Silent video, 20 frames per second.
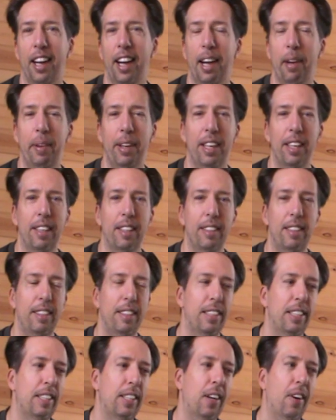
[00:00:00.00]
I mean,
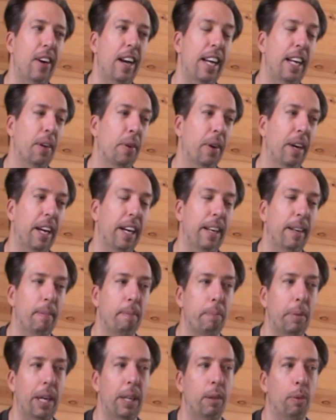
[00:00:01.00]
so anyway,
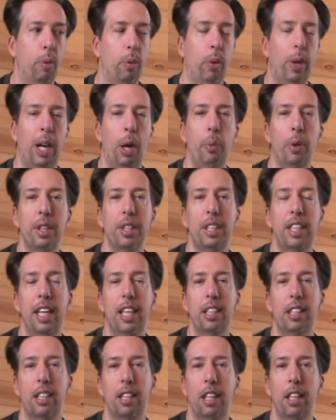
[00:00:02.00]
but what I will
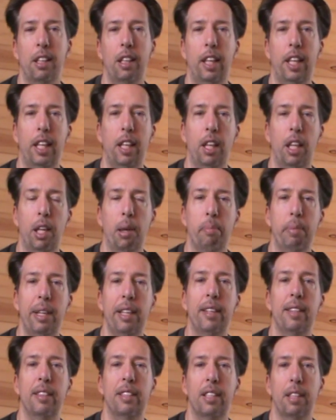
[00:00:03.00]
say is that the, the
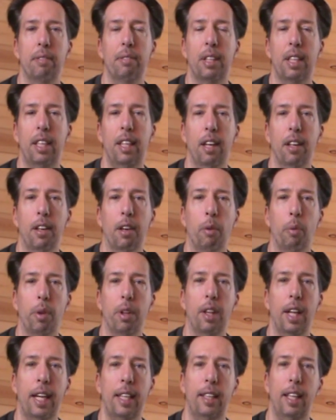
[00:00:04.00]
appearance of the killer
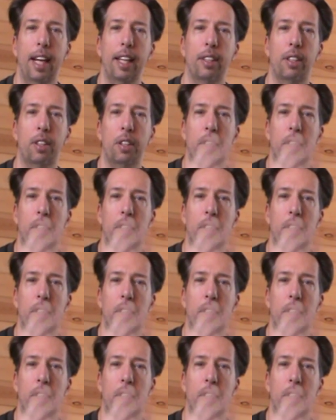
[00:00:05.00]
with like that